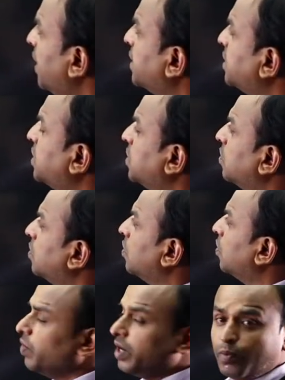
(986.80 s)
Next two.
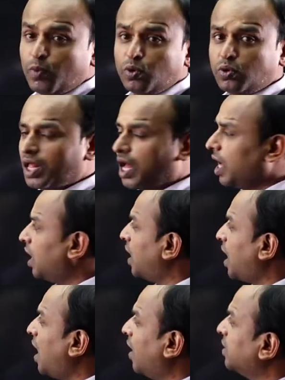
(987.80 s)
We'll move to the,
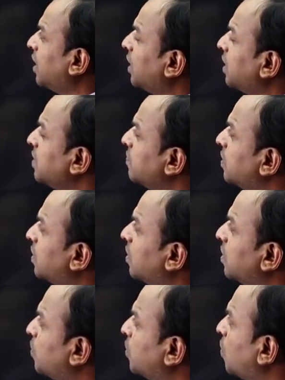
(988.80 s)
uh, that is
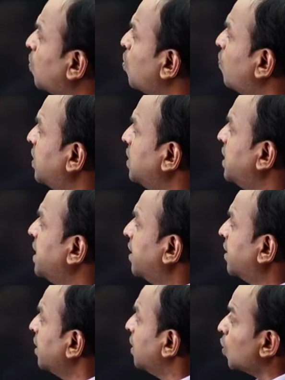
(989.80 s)
uh, but the rule one,
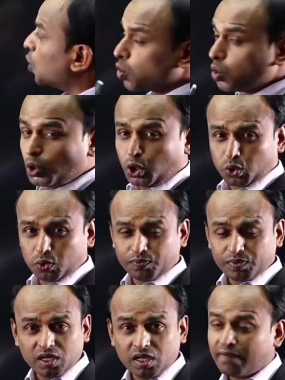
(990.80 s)
dear. Rule two.
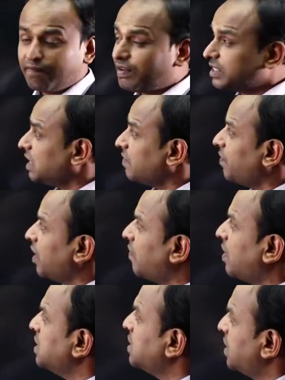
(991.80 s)
First of all,
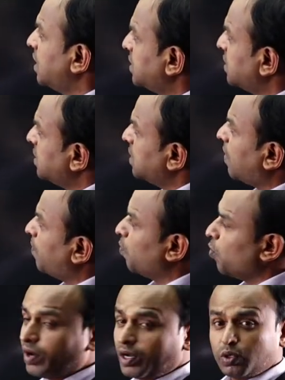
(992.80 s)
what is the necessity of
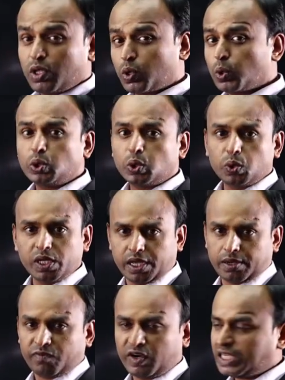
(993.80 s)
moving to the rule two,
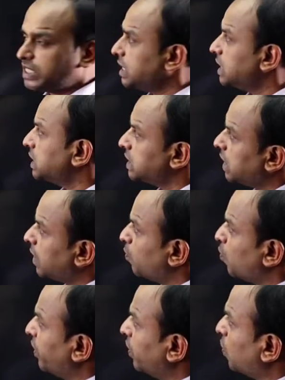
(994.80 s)
dear? What is the necessity of
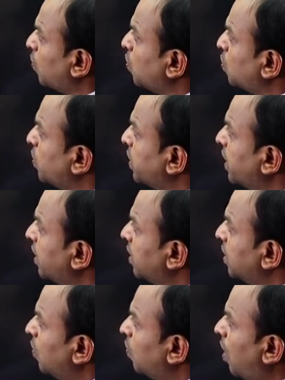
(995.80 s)
moving to the rule two, dear?
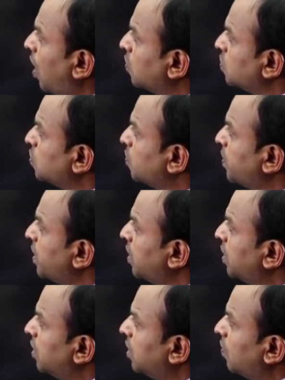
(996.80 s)
Wow, super.
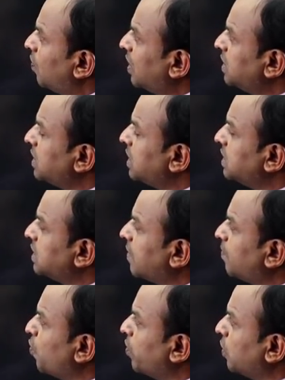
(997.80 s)
What is the necessity
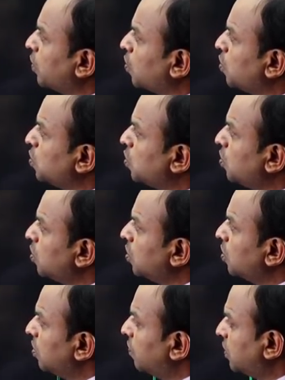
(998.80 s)
of moving to the rule two?
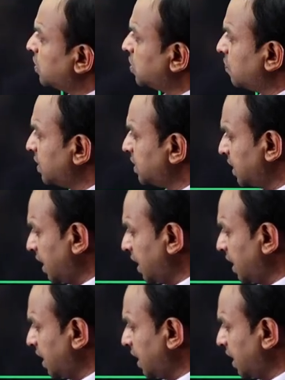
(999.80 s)
First, once